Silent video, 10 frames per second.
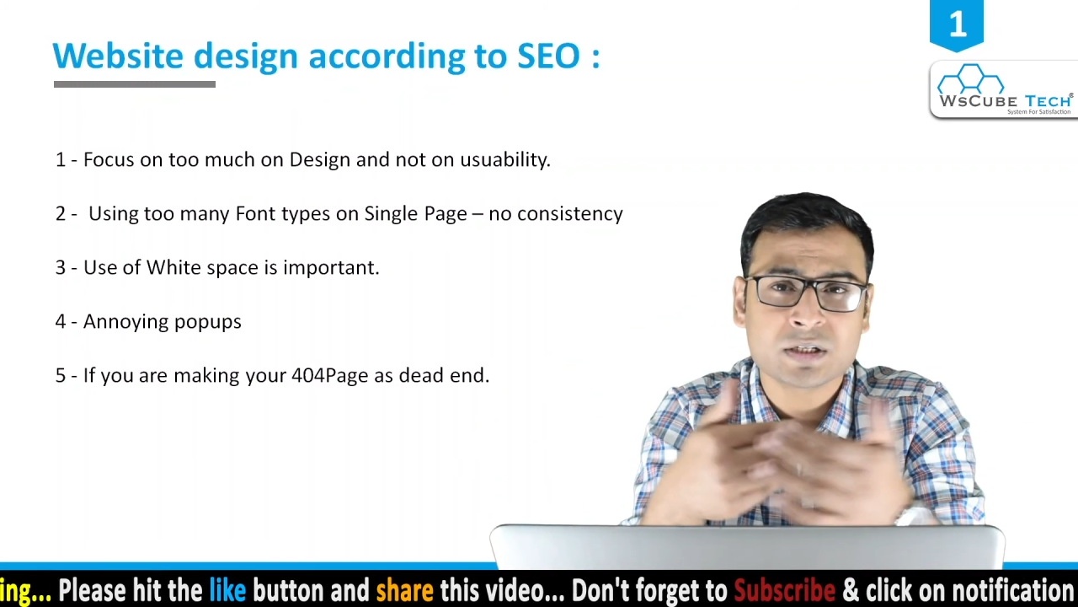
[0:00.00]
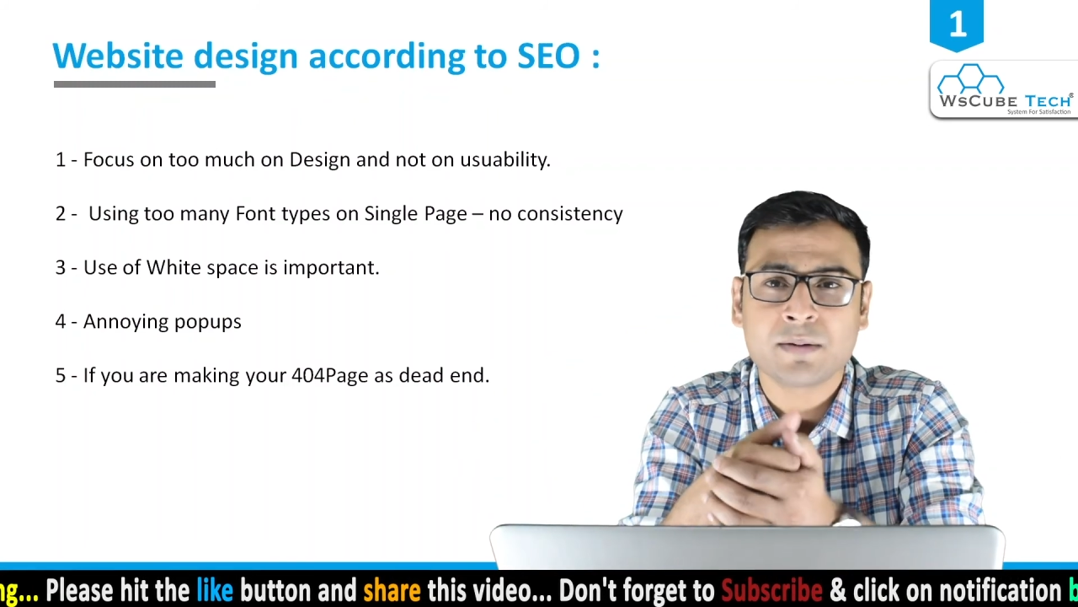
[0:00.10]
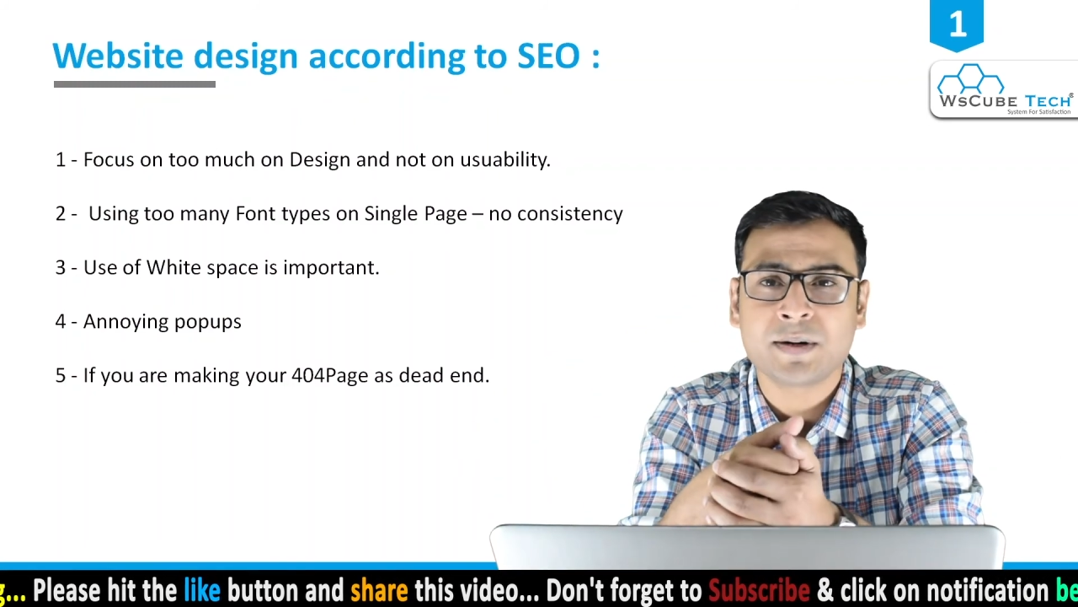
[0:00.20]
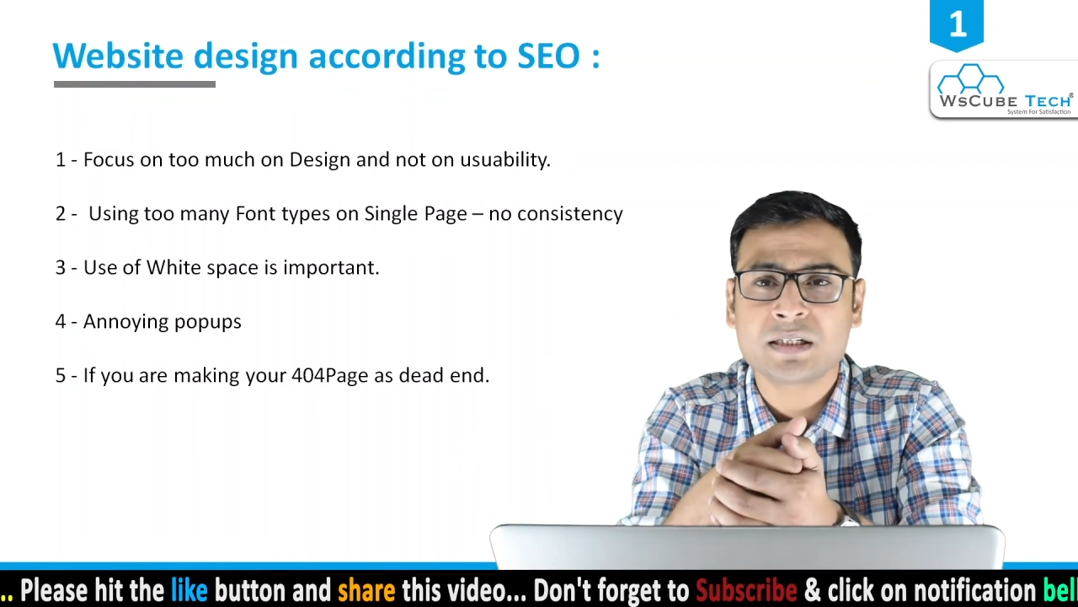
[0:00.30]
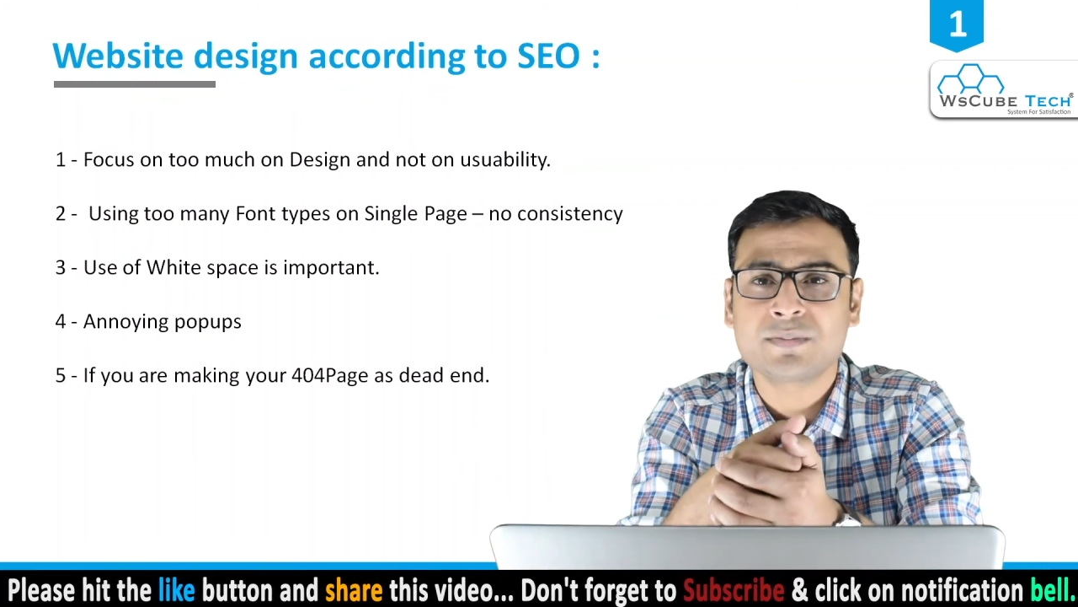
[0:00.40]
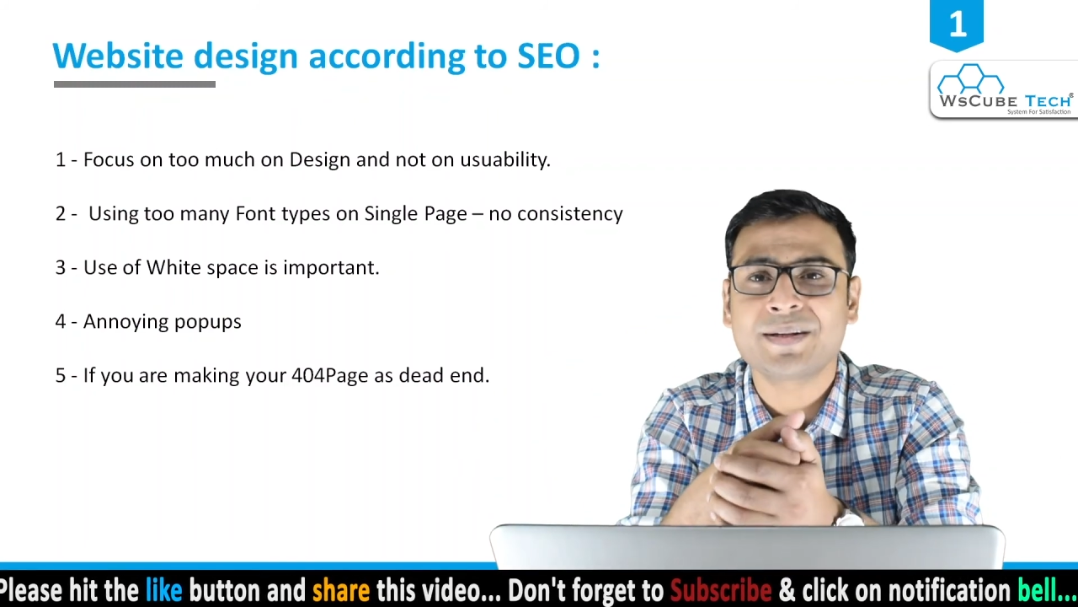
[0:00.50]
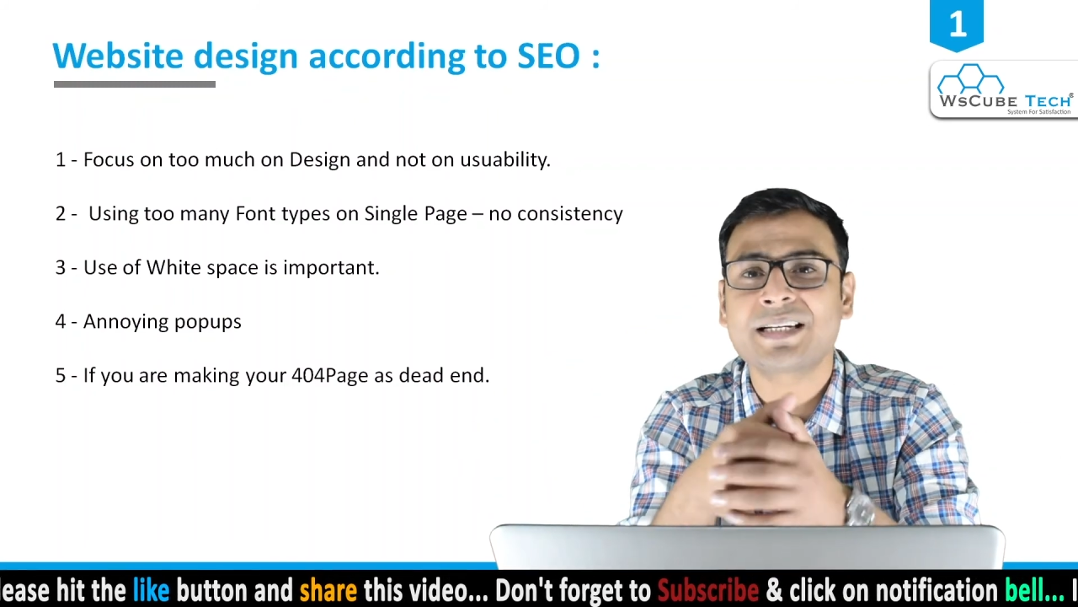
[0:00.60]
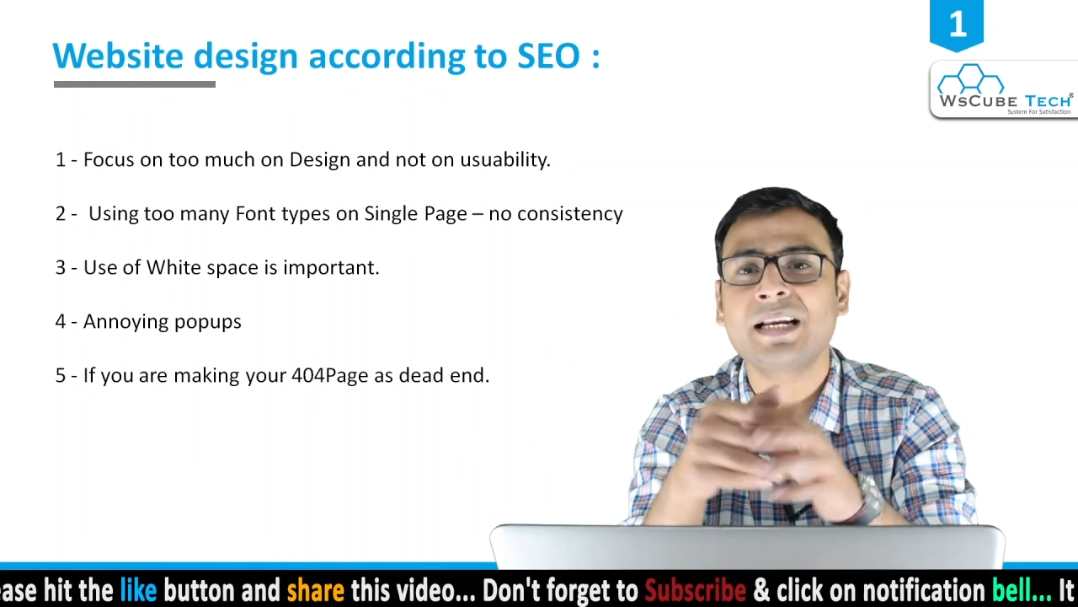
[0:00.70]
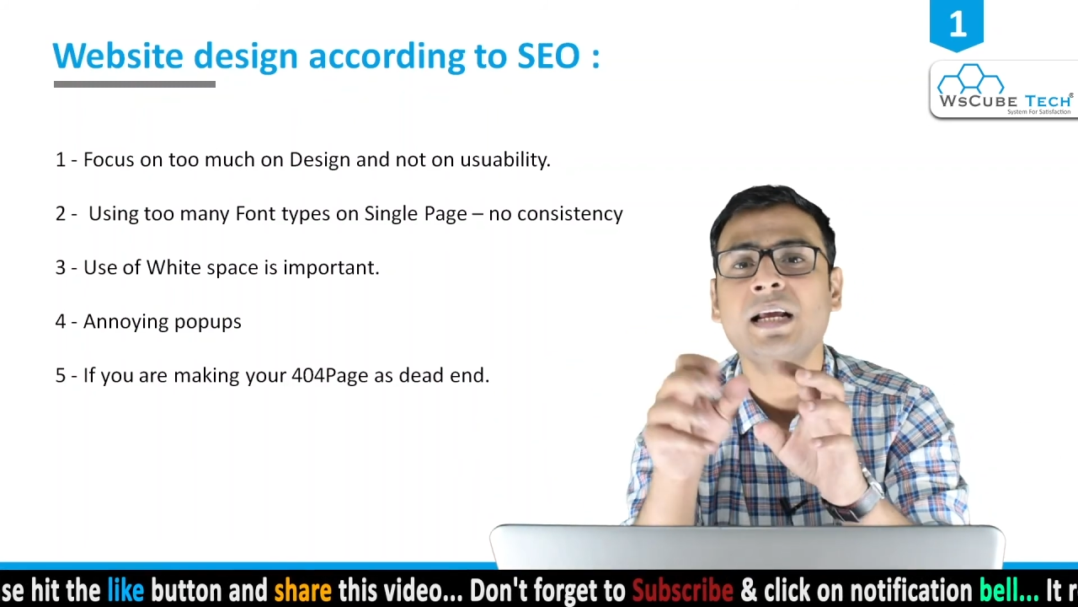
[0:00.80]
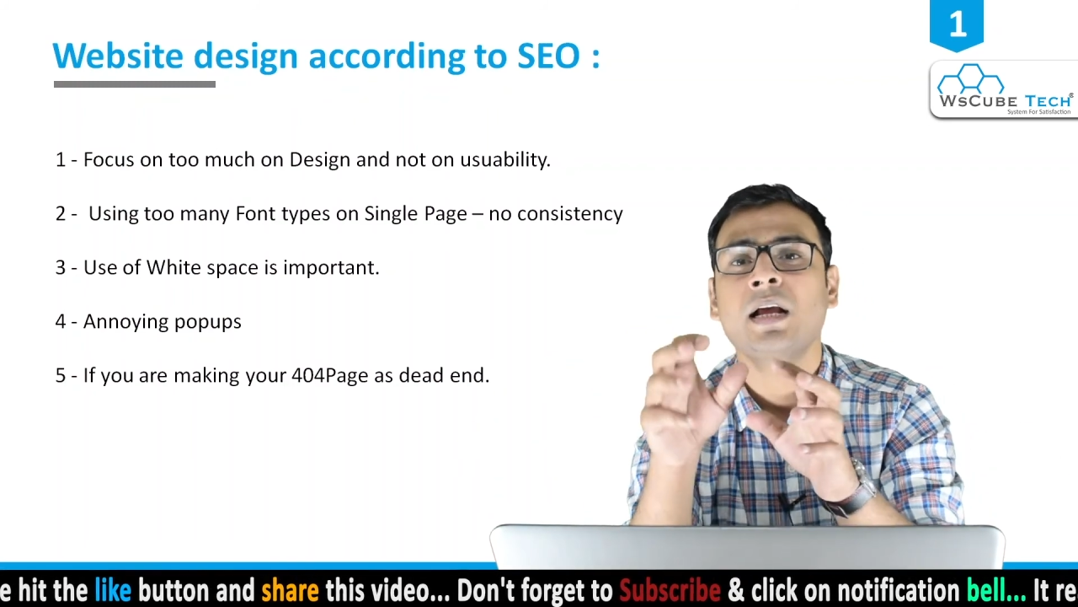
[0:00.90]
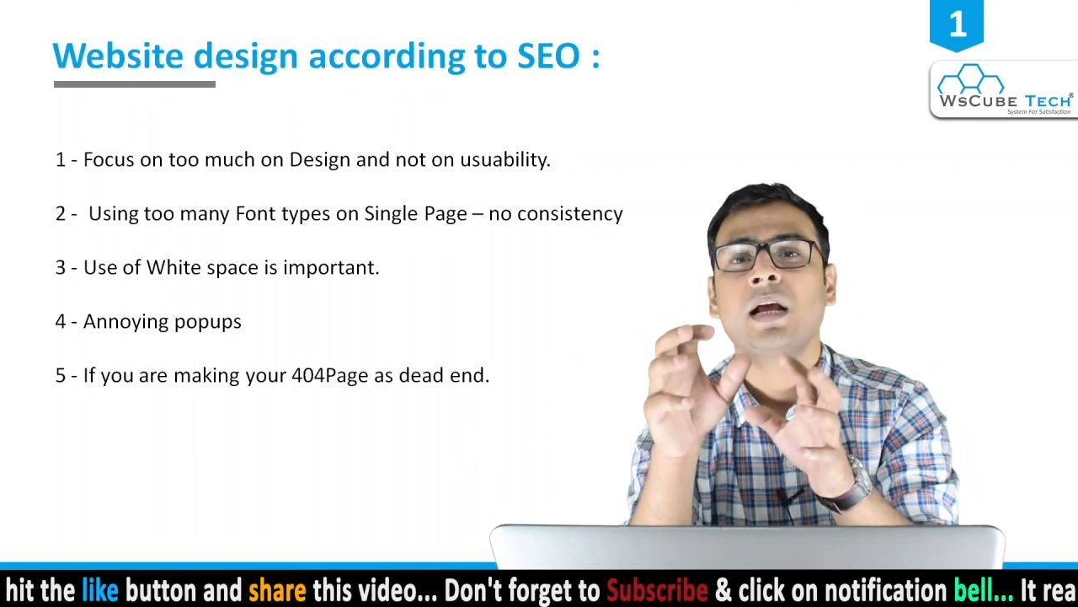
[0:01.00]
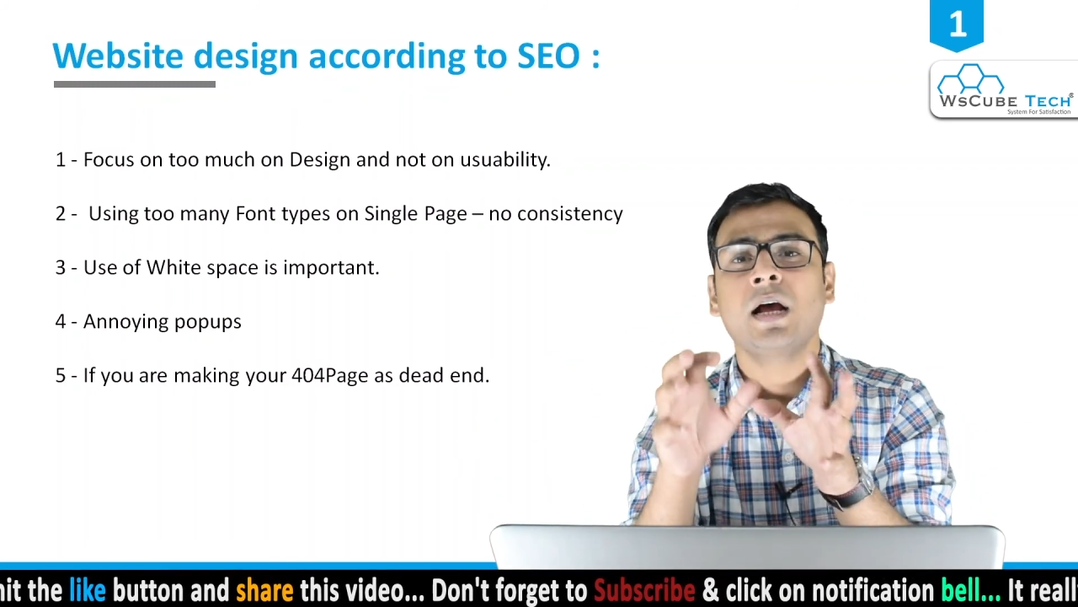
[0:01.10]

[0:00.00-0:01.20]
elements is basically